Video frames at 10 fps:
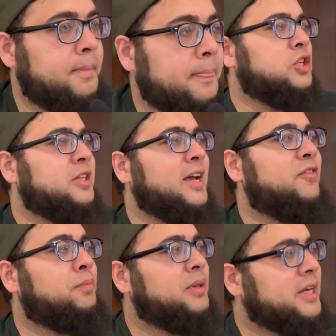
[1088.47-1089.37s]
That they
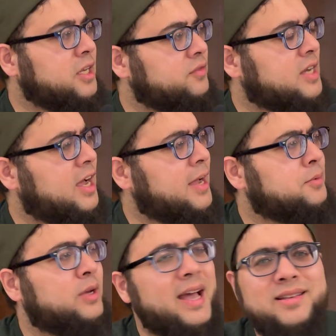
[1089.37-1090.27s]
have plenty of time
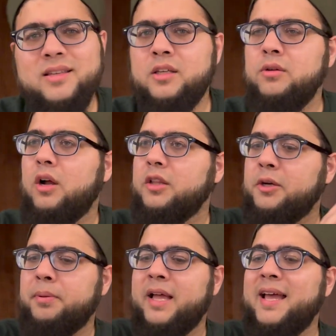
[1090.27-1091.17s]
to execute all their
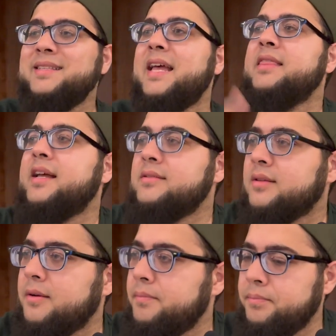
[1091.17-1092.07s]
plans and then
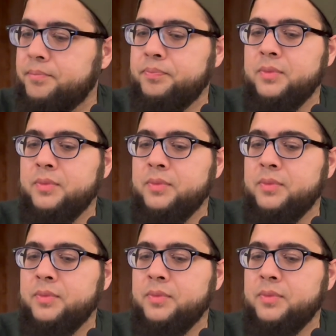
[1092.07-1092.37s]
some.